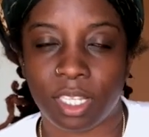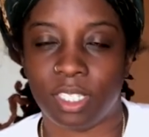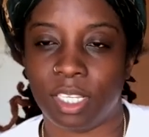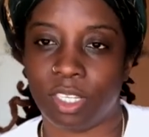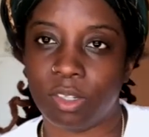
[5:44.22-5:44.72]

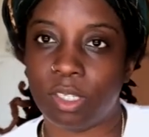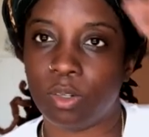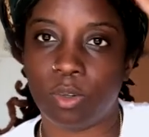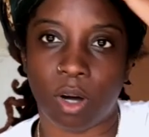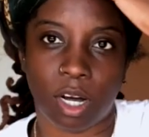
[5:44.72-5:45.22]
continue
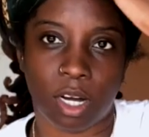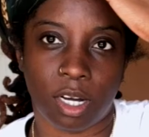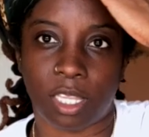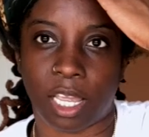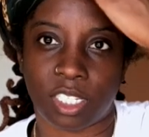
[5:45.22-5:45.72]
to
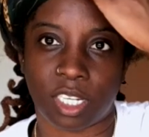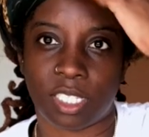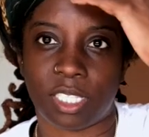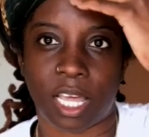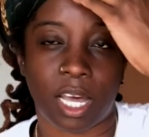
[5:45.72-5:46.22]
uh,
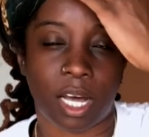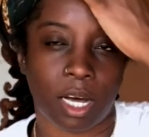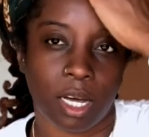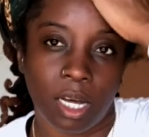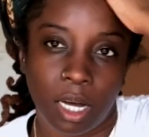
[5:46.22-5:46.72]
digest that
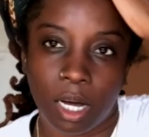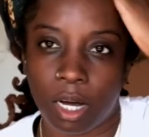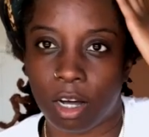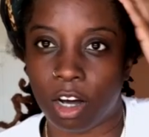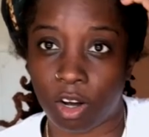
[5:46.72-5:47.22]

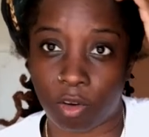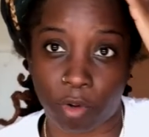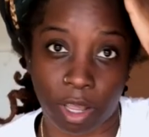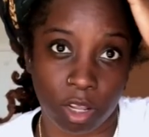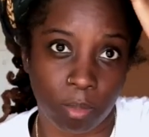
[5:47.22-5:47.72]
uh, on a
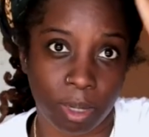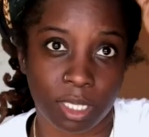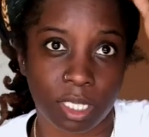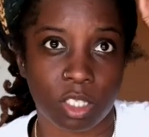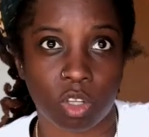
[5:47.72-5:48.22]
regular
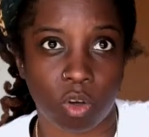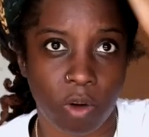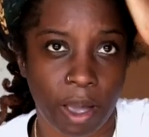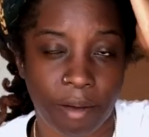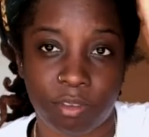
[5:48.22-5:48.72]
basis.
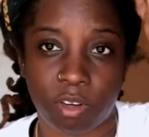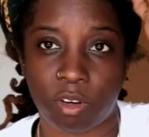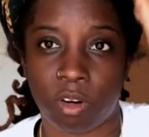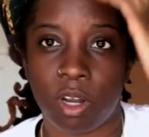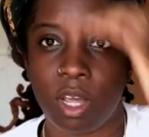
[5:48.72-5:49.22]
So
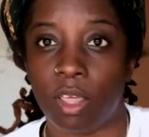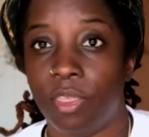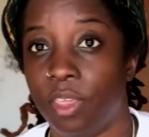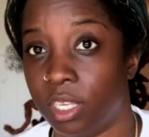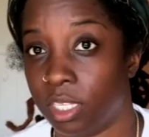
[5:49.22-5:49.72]
after
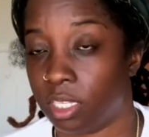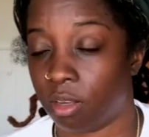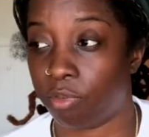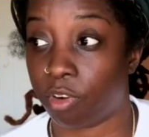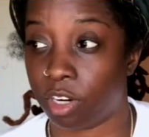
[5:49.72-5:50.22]
this
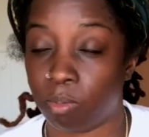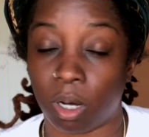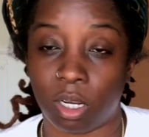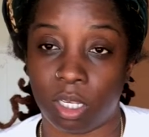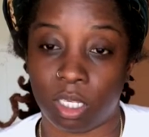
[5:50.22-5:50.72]
fresh
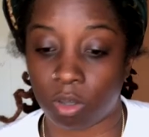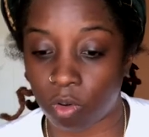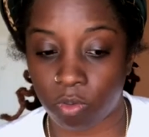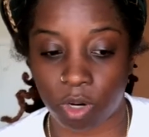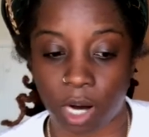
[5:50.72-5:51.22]
bottle is
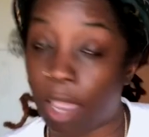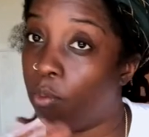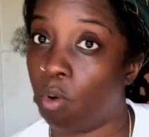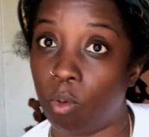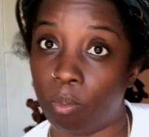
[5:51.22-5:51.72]
over, I
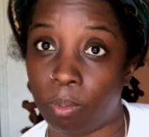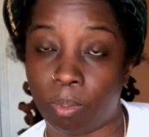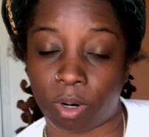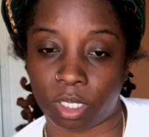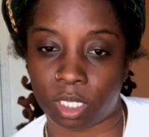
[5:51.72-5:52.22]
won't be
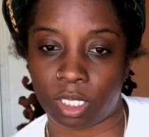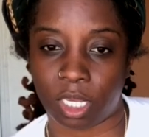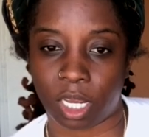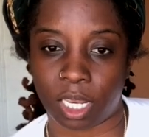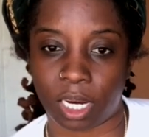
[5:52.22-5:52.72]

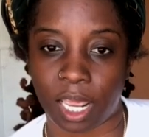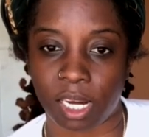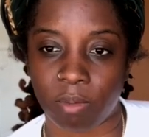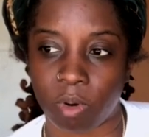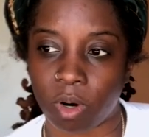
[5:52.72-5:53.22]
purchasing it
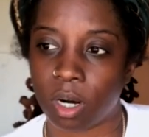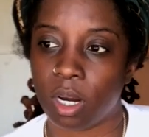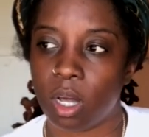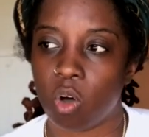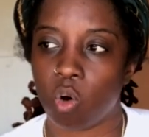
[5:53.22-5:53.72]
anymore
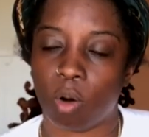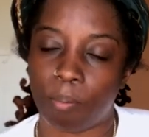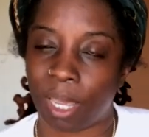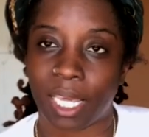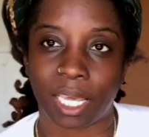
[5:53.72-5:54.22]
or
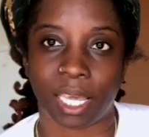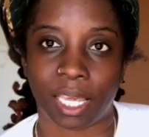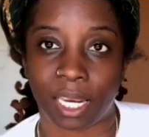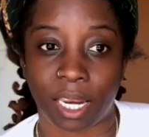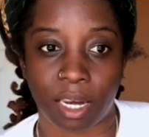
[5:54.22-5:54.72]
making
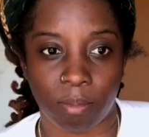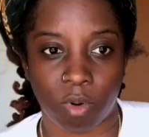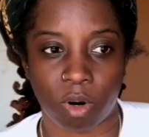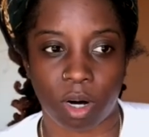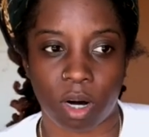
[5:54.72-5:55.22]
it
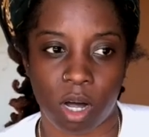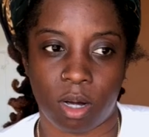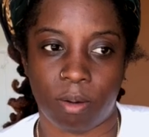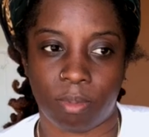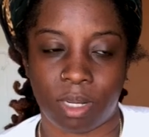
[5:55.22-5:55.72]
anymore
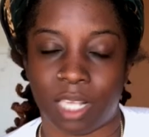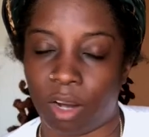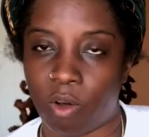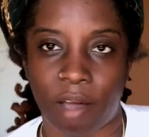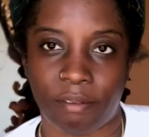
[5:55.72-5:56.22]
because um, I
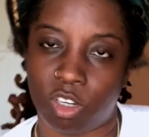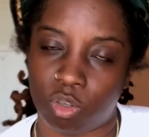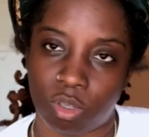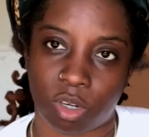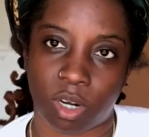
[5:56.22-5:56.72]
don't have a
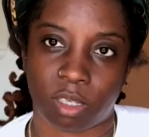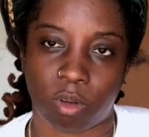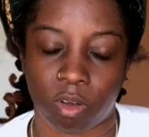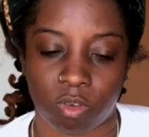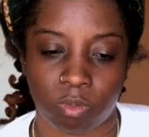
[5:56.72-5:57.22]
juicer. That's
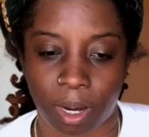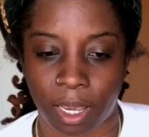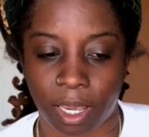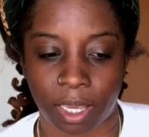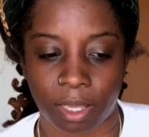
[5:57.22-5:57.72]
why I was
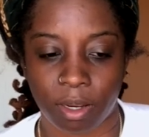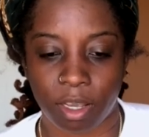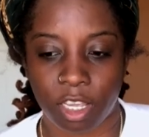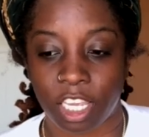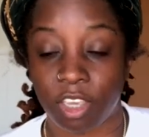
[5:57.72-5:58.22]
buying it.
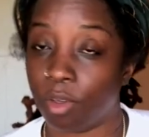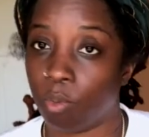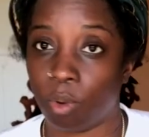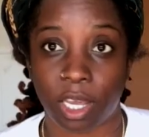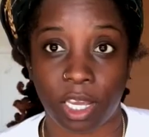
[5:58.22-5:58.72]
Either
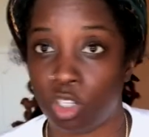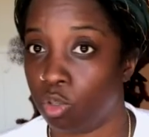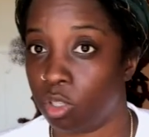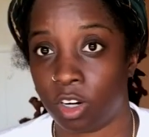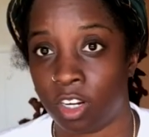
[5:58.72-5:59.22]
way,
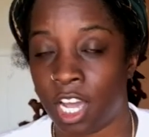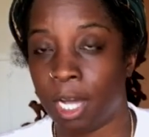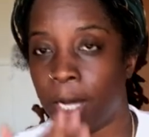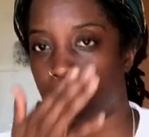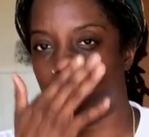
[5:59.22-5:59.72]
juicer or
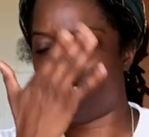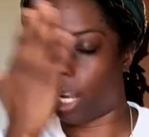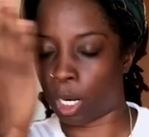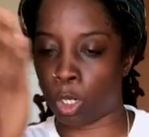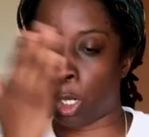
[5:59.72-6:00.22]
not, I'm just
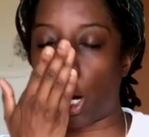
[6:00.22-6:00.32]
not going